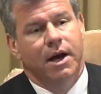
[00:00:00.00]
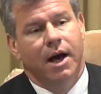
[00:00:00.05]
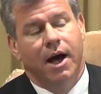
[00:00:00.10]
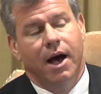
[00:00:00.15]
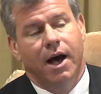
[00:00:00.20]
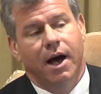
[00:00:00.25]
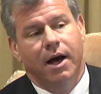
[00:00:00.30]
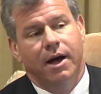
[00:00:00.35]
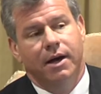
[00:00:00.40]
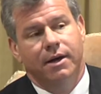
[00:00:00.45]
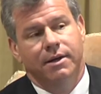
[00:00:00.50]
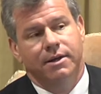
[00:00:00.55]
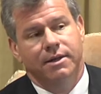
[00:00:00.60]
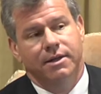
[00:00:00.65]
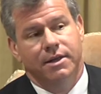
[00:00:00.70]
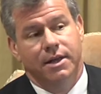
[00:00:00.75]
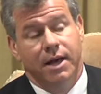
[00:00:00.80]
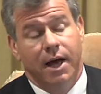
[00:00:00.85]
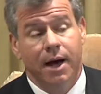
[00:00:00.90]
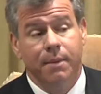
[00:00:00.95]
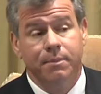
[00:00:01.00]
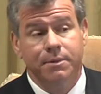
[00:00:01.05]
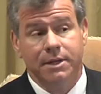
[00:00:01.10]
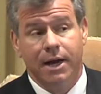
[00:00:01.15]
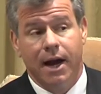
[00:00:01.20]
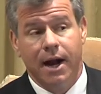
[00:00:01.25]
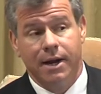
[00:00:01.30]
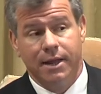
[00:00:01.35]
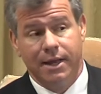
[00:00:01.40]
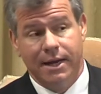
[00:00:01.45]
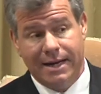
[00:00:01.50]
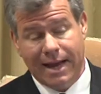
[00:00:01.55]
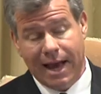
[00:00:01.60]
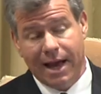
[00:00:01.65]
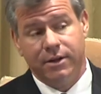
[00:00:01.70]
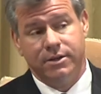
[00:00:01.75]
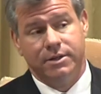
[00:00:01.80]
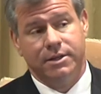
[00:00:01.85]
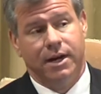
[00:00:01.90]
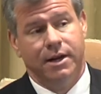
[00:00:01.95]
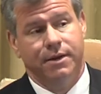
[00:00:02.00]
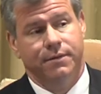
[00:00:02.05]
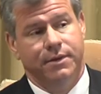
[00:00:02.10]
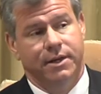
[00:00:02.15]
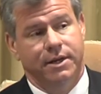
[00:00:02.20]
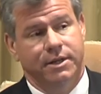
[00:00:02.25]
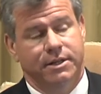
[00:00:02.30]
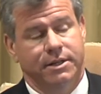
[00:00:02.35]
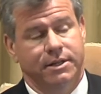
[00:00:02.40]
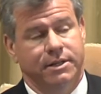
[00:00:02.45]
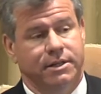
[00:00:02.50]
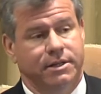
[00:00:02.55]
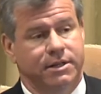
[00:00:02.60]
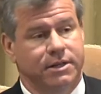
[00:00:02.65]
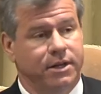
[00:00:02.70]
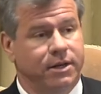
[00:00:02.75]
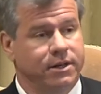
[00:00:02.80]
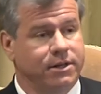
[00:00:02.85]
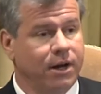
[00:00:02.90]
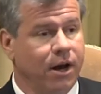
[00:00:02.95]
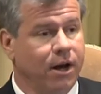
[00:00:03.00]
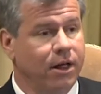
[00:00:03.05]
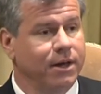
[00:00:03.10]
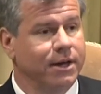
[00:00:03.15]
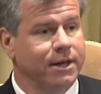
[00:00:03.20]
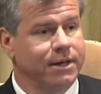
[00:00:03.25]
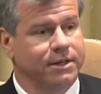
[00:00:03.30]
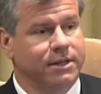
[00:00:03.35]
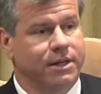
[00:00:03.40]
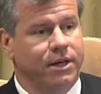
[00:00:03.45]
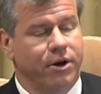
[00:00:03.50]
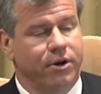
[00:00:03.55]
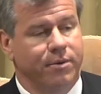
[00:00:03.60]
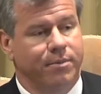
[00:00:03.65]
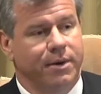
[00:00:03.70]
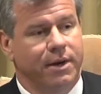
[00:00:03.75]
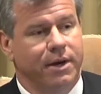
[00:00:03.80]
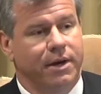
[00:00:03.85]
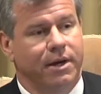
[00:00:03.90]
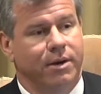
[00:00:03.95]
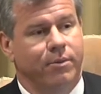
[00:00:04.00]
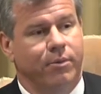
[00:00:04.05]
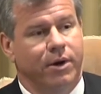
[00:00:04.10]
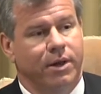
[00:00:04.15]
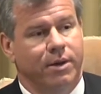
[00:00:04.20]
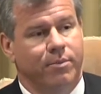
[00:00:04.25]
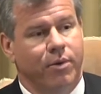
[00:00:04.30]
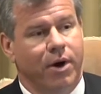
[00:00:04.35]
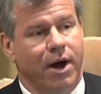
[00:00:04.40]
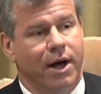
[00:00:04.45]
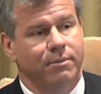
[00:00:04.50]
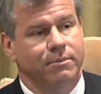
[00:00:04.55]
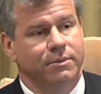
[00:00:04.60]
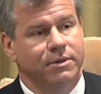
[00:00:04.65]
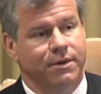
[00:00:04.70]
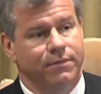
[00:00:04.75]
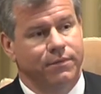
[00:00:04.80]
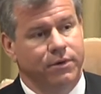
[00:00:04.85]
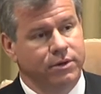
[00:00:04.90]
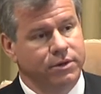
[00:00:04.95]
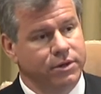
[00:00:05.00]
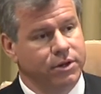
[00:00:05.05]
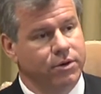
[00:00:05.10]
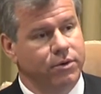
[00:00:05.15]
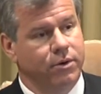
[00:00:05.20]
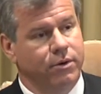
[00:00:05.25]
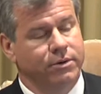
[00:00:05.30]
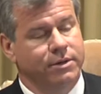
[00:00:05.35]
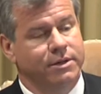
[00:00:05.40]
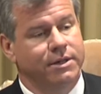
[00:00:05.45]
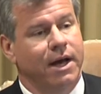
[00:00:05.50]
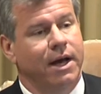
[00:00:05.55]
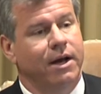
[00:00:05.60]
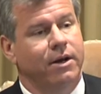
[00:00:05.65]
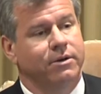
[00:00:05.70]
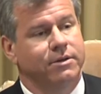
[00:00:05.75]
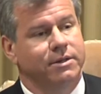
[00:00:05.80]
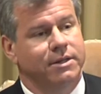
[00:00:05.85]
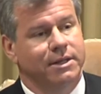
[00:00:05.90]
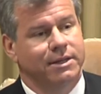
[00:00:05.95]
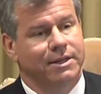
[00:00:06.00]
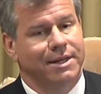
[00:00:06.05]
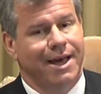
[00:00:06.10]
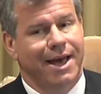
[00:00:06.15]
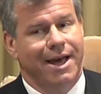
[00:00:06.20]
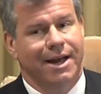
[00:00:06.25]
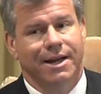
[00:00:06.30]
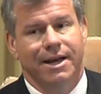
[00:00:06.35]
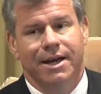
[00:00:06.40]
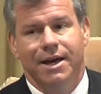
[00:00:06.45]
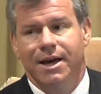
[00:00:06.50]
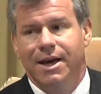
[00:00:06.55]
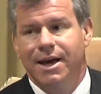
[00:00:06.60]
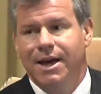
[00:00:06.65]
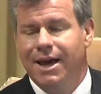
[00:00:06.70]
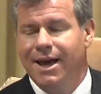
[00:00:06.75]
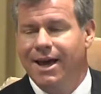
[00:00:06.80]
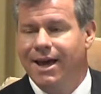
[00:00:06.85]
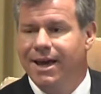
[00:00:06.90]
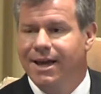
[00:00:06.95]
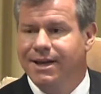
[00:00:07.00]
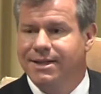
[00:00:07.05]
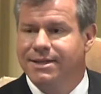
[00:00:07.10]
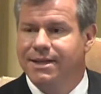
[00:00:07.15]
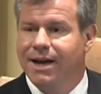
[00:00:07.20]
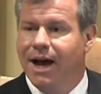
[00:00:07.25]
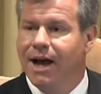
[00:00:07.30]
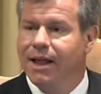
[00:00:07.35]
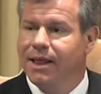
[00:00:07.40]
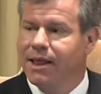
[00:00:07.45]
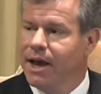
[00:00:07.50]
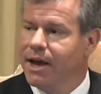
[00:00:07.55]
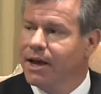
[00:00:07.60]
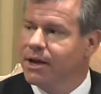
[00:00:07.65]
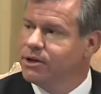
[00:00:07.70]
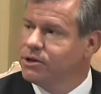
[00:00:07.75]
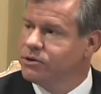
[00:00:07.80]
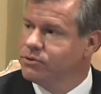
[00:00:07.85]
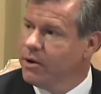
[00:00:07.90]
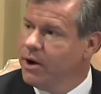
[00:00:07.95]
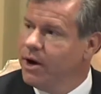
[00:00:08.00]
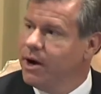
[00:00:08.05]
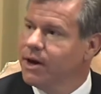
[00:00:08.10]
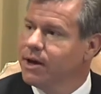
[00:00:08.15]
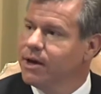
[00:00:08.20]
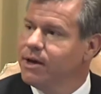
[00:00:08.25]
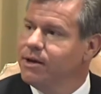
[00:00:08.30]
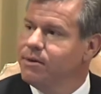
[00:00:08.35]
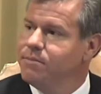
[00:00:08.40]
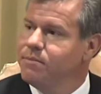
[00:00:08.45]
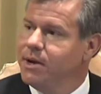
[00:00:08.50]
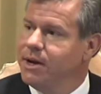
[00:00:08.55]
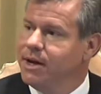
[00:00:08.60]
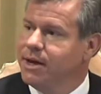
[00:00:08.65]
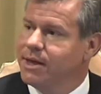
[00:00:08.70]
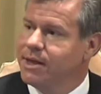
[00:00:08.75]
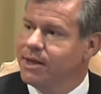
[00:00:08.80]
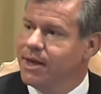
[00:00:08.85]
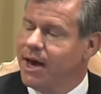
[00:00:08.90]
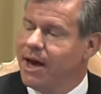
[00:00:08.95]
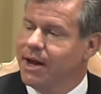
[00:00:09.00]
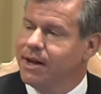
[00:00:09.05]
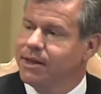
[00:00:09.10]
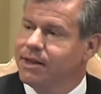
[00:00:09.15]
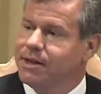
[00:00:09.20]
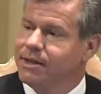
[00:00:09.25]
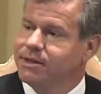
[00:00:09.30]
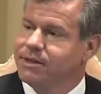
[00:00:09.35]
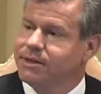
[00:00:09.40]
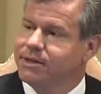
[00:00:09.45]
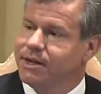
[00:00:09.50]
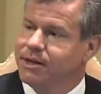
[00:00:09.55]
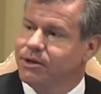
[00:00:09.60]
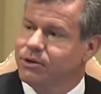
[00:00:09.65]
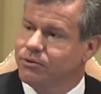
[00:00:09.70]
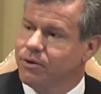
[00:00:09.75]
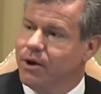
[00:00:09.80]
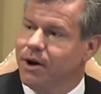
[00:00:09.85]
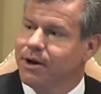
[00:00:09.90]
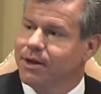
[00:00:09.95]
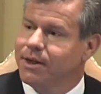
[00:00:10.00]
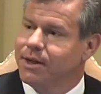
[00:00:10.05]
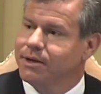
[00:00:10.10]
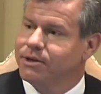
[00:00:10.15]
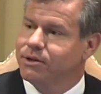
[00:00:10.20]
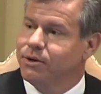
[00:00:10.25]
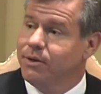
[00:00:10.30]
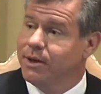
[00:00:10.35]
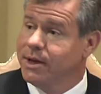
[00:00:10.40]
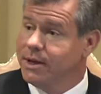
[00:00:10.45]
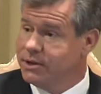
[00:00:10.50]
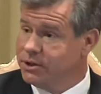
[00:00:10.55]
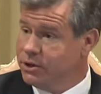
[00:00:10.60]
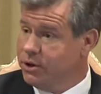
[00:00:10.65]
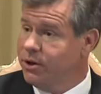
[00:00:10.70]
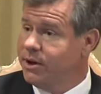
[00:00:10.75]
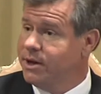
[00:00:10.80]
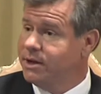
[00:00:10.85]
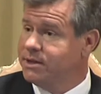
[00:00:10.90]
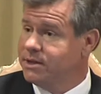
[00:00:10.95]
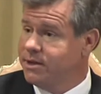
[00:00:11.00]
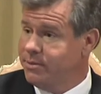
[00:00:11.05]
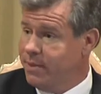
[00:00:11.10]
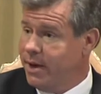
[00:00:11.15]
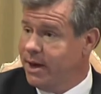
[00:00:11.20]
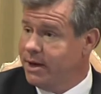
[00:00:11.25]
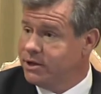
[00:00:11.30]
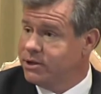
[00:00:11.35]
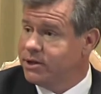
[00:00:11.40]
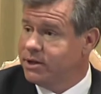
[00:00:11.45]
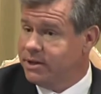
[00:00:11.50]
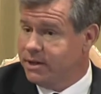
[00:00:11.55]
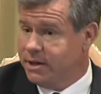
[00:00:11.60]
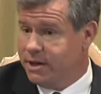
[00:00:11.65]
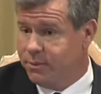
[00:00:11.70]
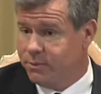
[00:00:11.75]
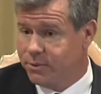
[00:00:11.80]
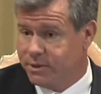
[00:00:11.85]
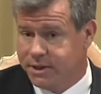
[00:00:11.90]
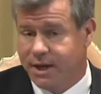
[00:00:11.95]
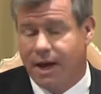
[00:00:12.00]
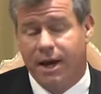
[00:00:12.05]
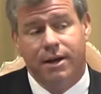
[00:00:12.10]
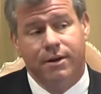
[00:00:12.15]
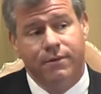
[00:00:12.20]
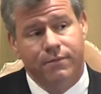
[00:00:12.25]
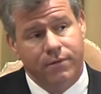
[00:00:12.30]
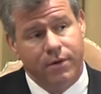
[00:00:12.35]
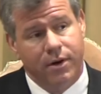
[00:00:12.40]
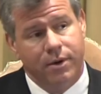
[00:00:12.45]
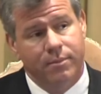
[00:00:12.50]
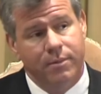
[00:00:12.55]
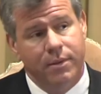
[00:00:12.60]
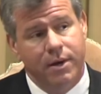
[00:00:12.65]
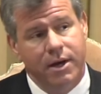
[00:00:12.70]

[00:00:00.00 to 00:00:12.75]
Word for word: Uh, the upside and the downside of this is it's an autologous therapy. And one of the problems of using your own cells is that it's not like a drug, meaning that this is a drug that's only as good as the patient it was taken from.